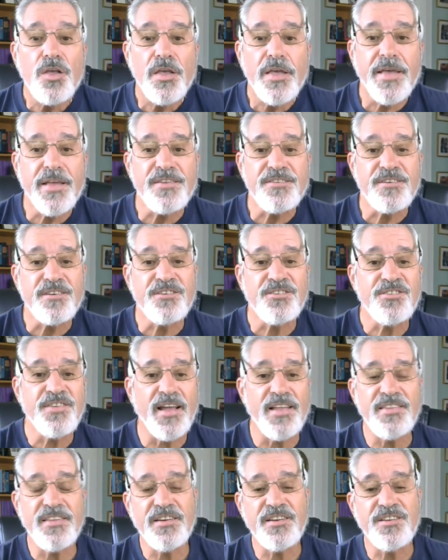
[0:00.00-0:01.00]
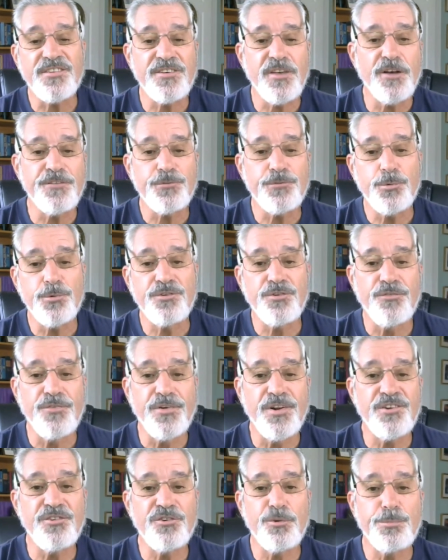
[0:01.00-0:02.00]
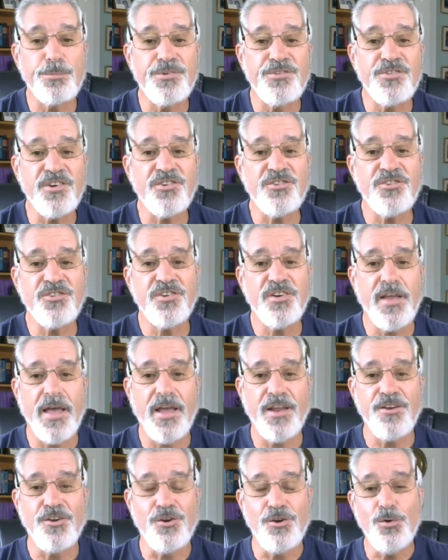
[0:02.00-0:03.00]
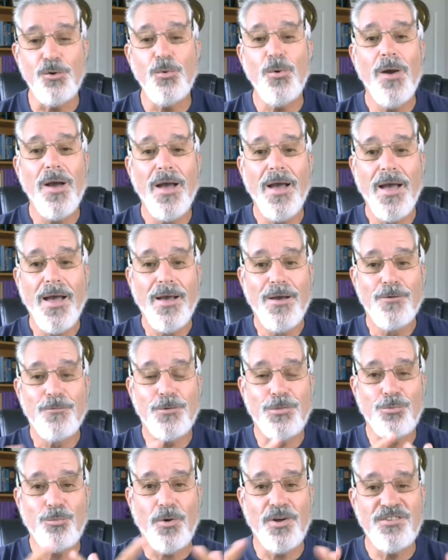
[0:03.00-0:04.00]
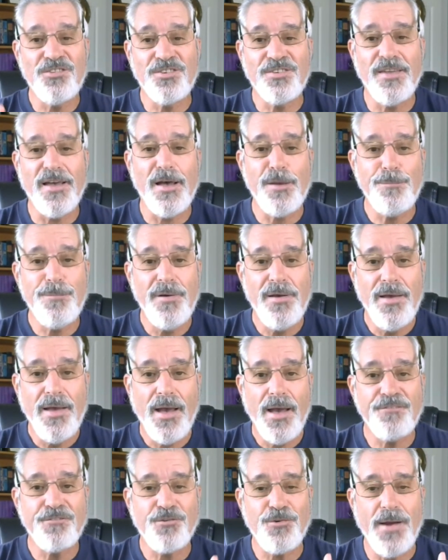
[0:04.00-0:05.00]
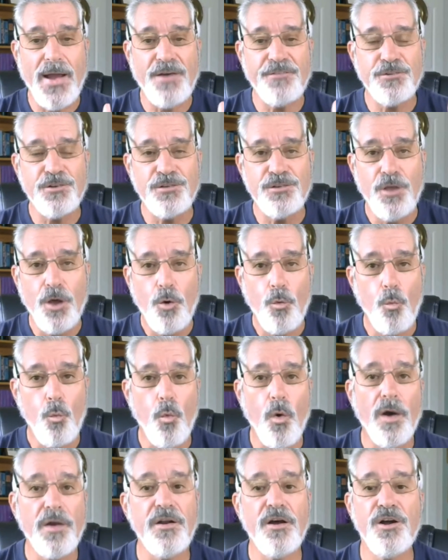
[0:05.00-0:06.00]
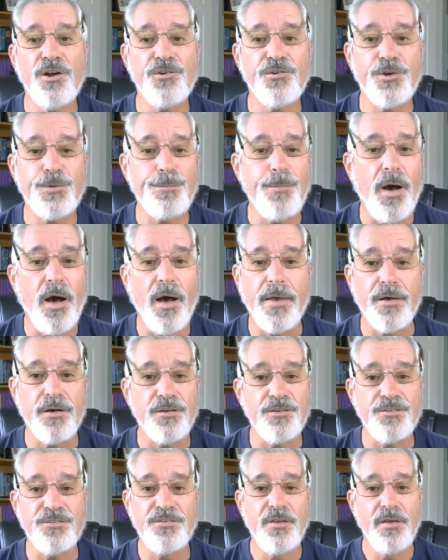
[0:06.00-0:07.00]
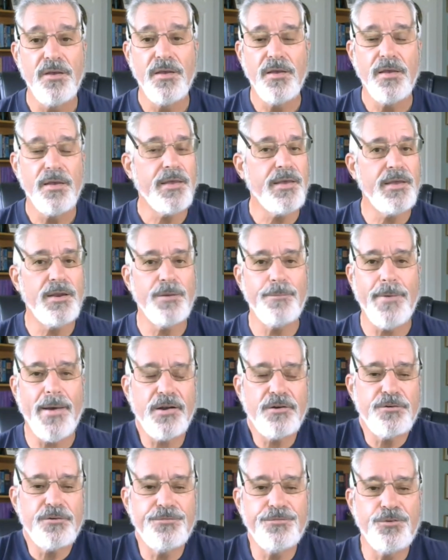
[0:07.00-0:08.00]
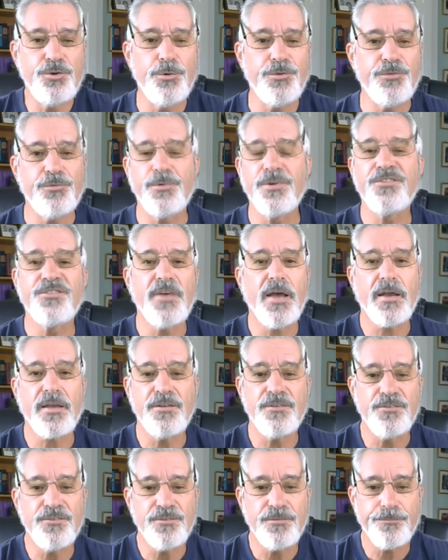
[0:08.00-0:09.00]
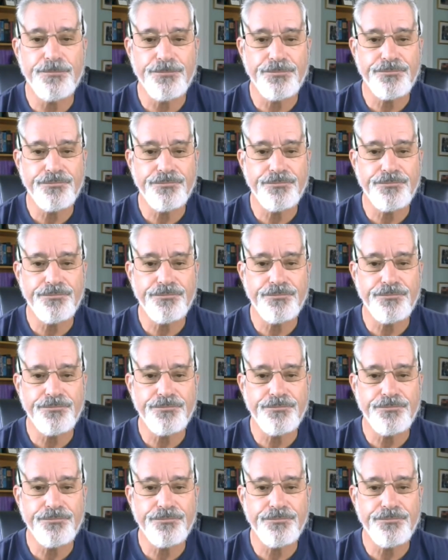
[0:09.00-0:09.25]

it's extended itself to its original position, and you, with one step, have traveled one hundred miles in a matter of two or three seconds.